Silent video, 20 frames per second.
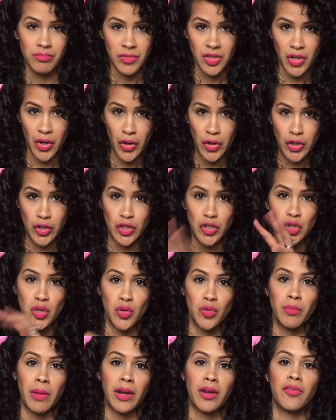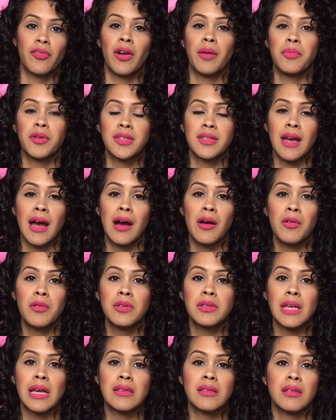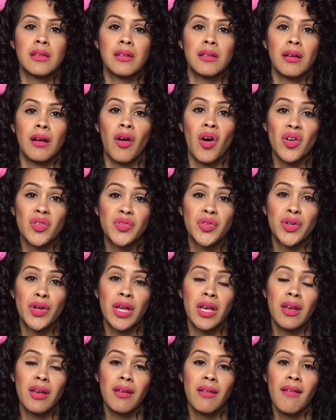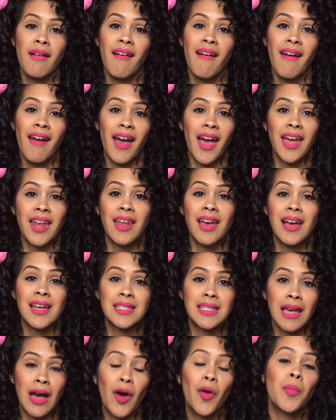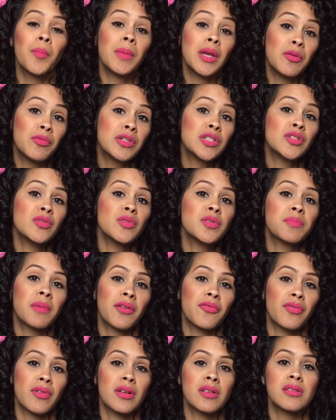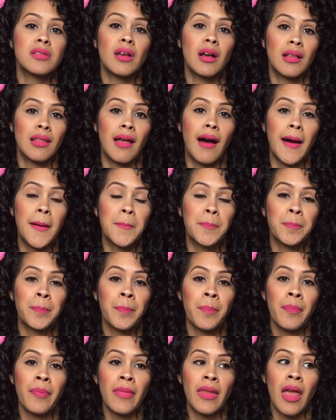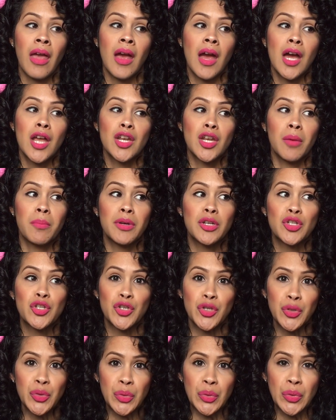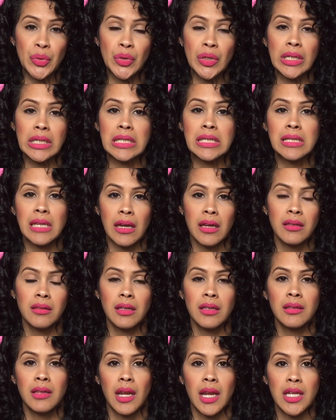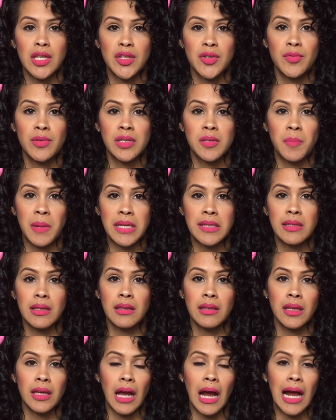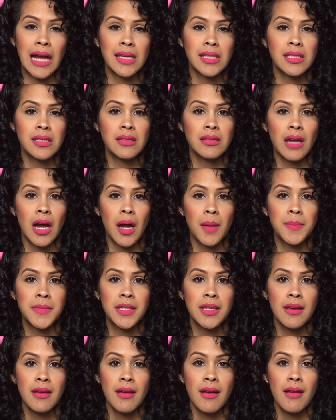turned to microfiber towels as an alternate, and it has helped me reduce my frizz a lot. Number 2, second thing that I do is basically I stopped